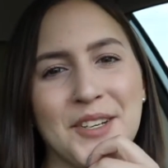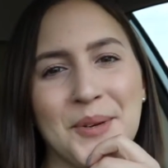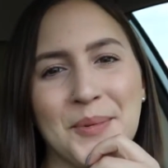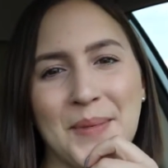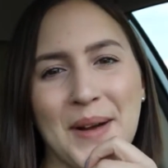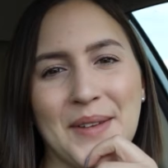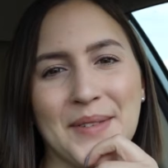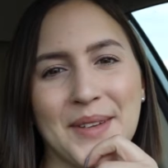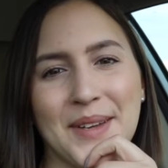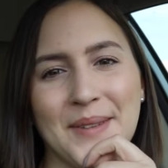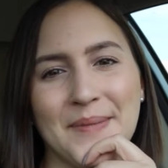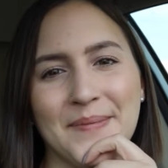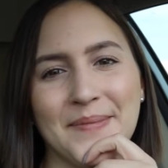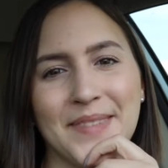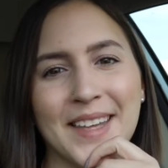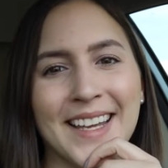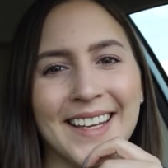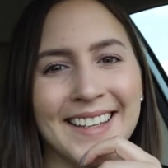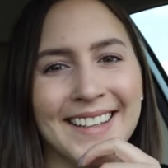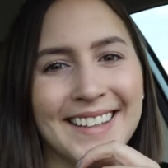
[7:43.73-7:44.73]
You're welcome.
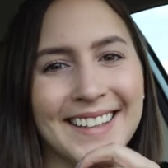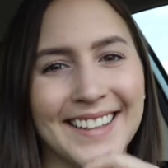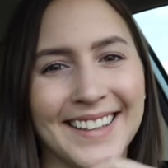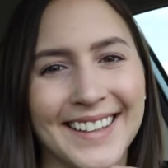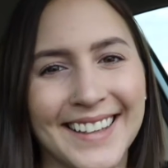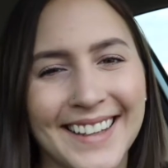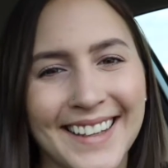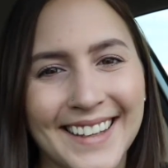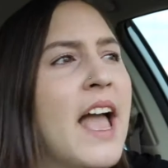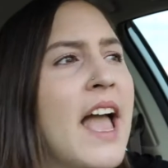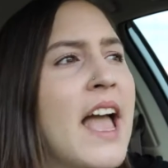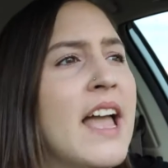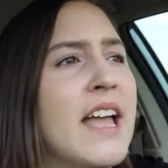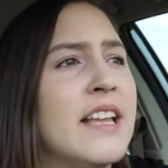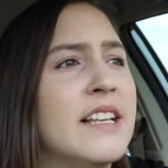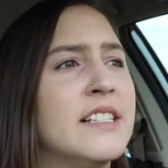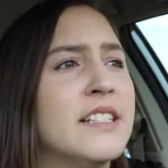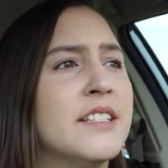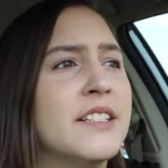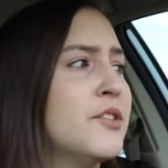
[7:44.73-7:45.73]

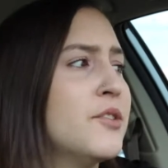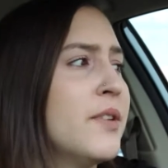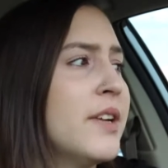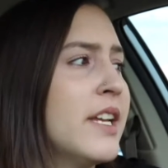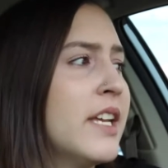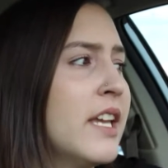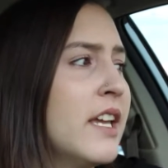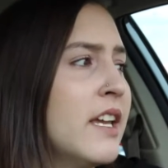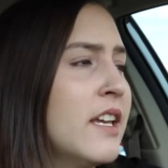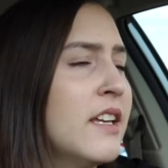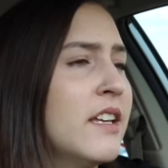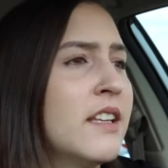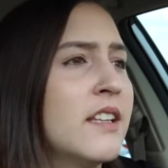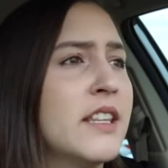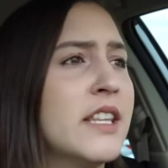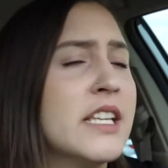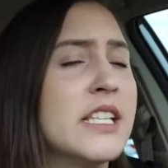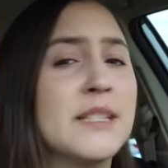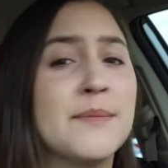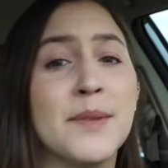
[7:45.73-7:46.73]
And
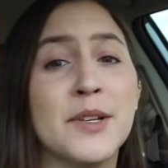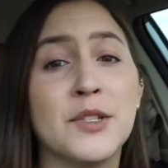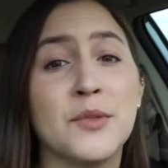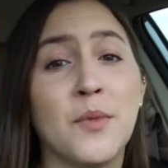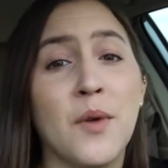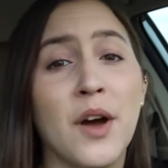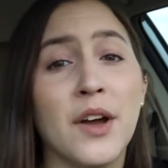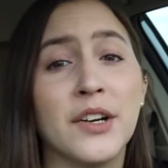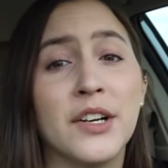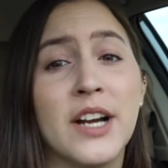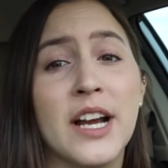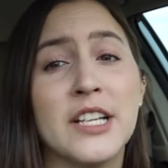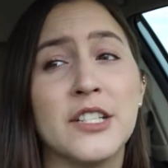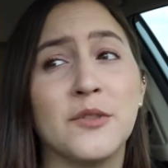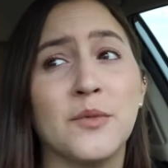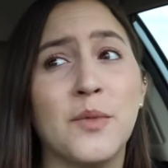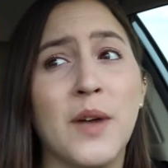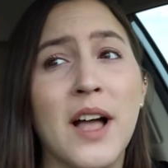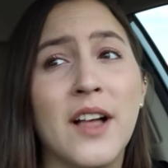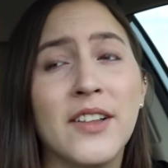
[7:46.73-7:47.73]
drinking this much water
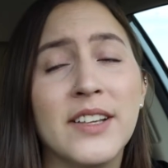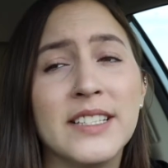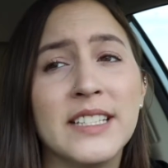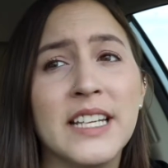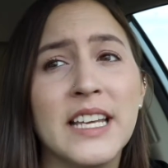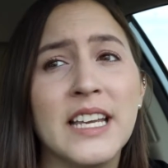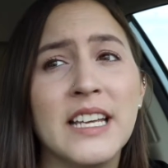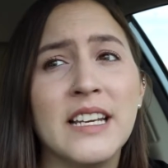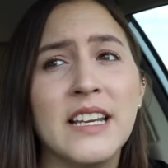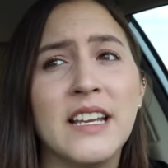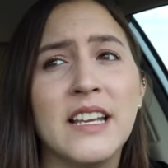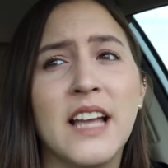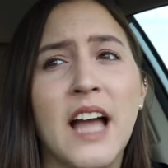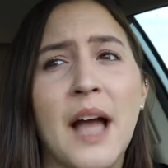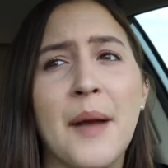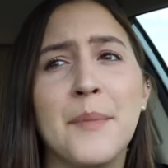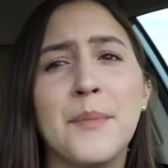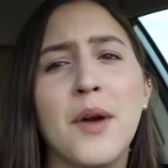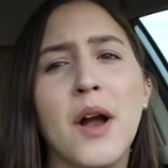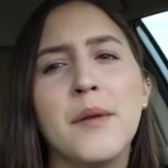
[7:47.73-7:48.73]
as well as eating,
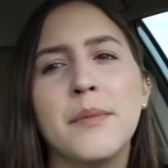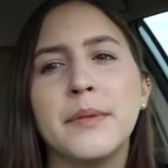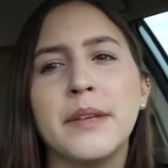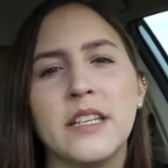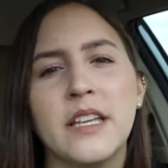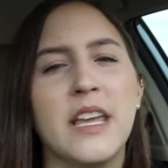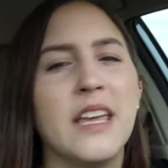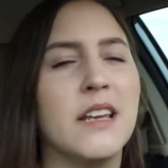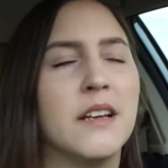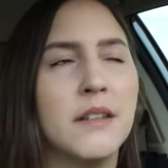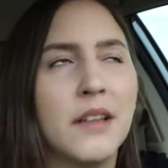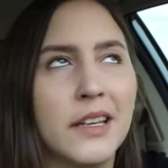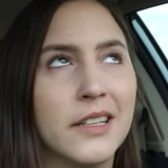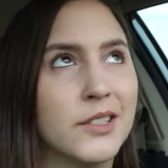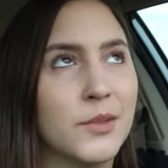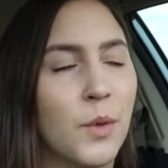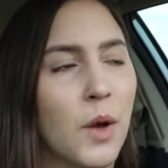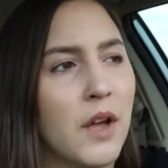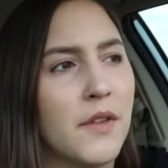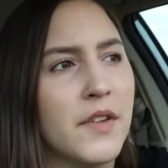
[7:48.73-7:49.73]
I probably eat
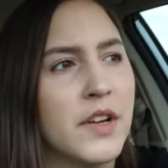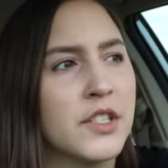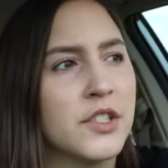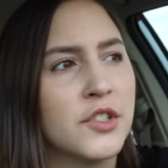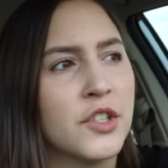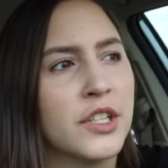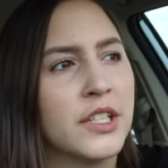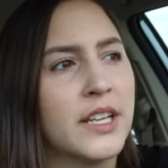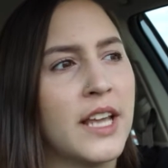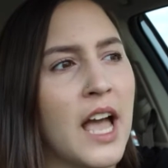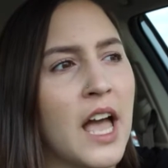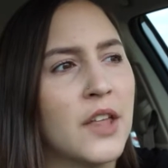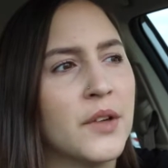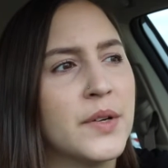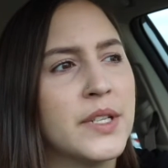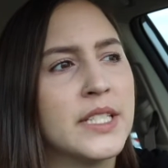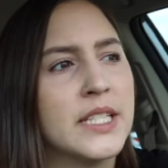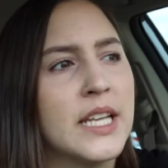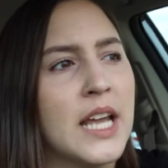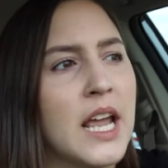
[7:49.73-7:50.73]
like 1,200
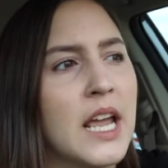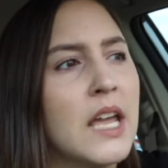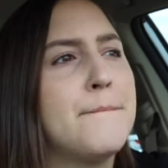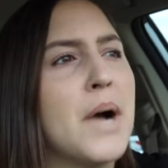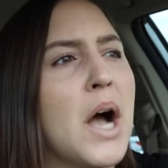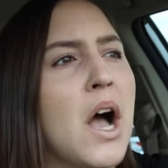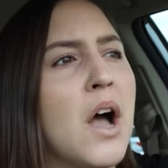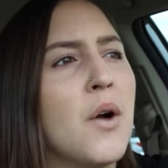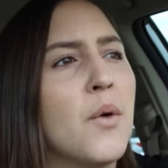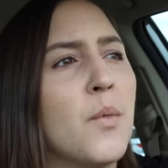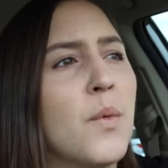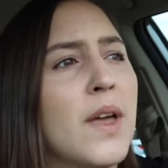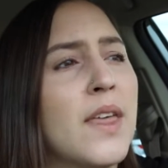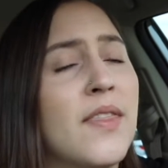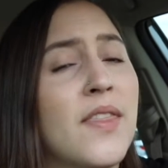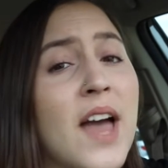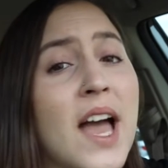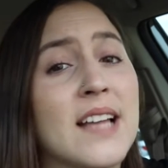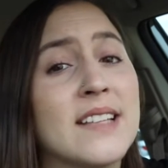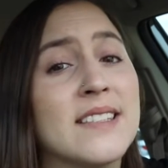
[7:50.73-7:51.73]
calories a day. But
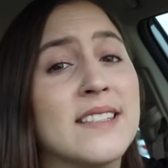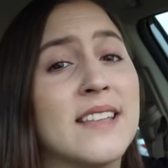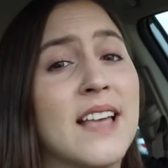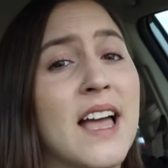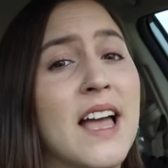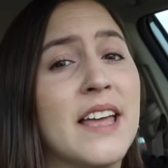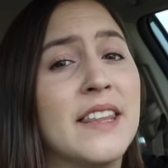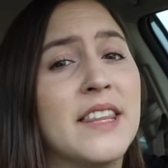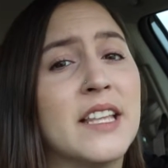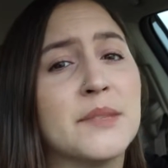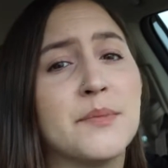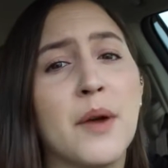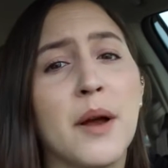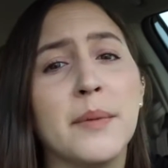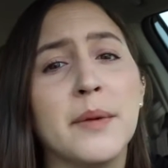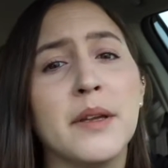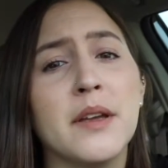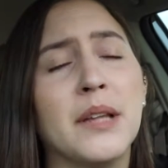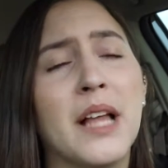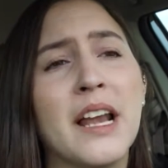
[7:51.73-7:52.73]
with that said, that's
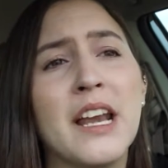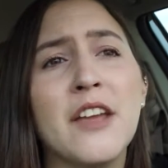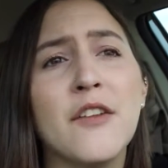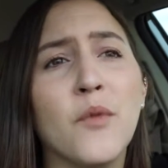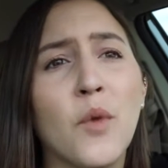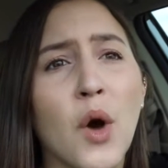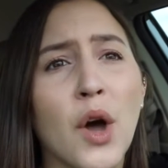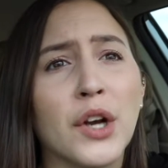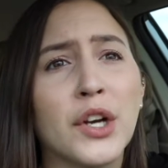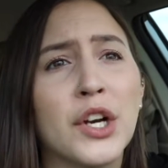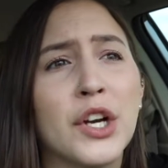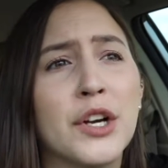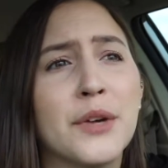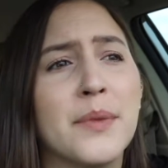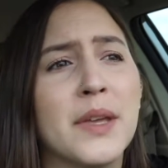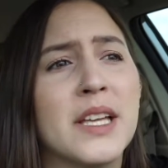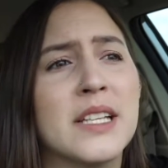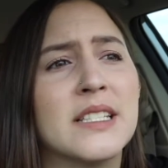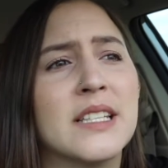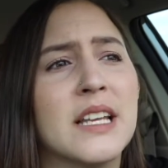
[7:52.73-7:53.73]
probably plenty of water,
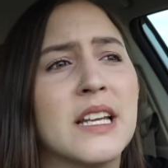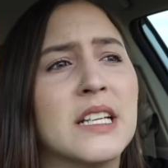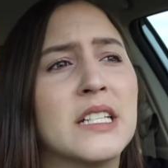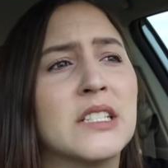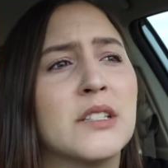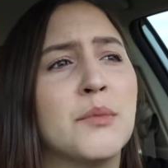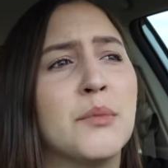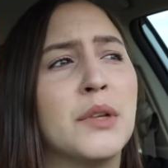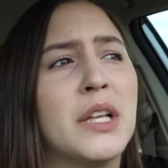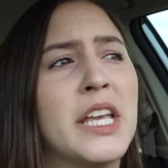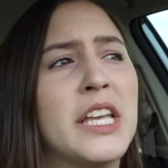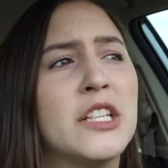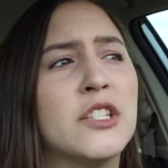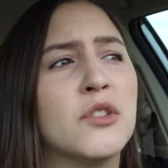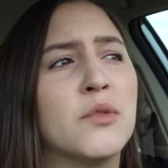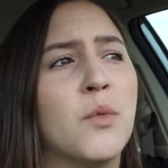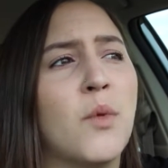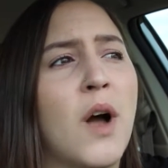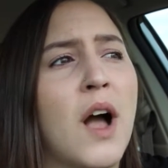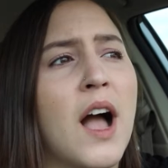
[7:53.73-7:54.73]
because that
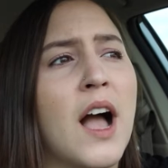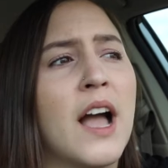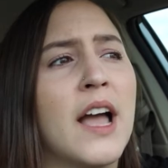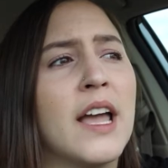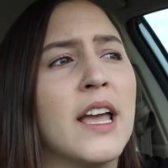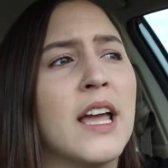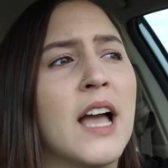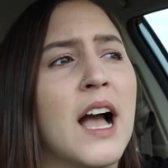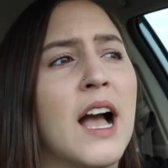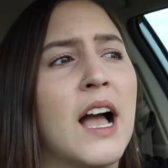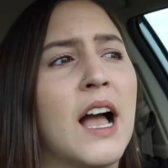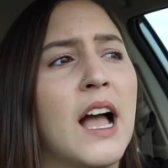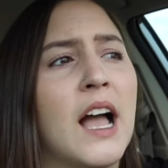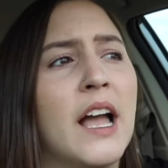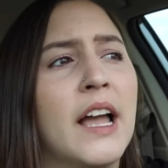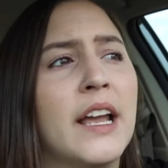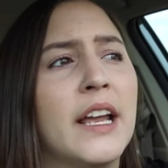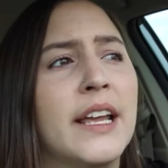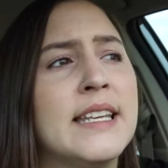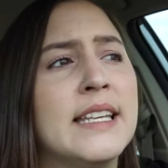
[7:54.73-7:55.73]
explains why
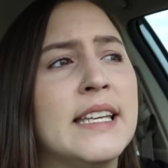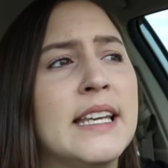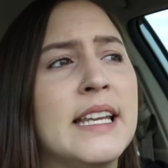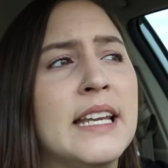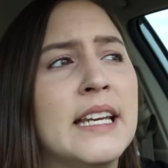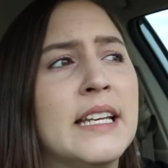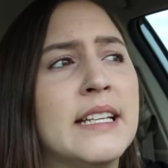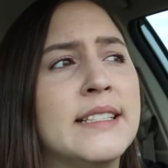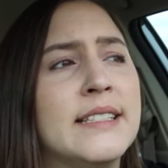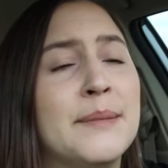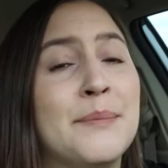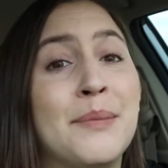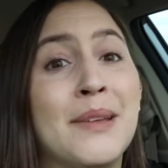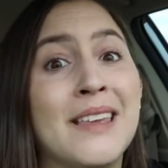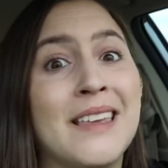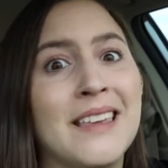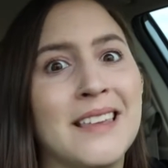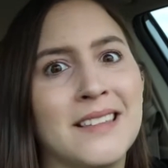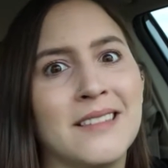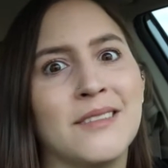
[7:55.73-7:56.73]
I needed to
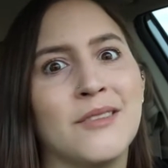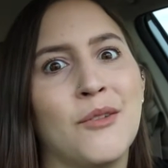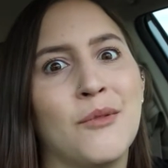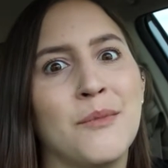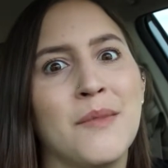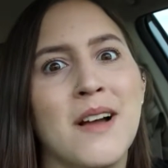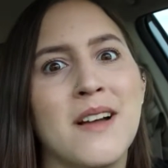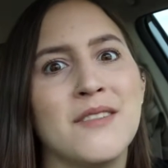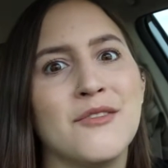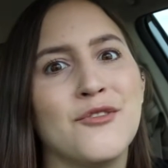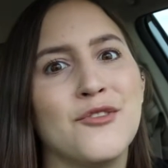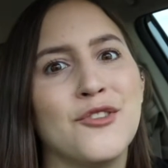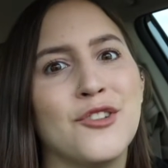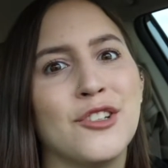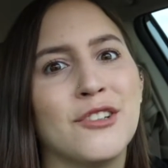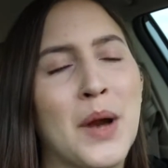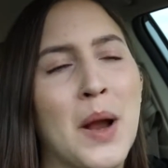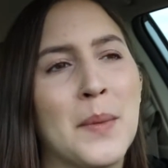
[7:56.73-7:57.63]
pee so much.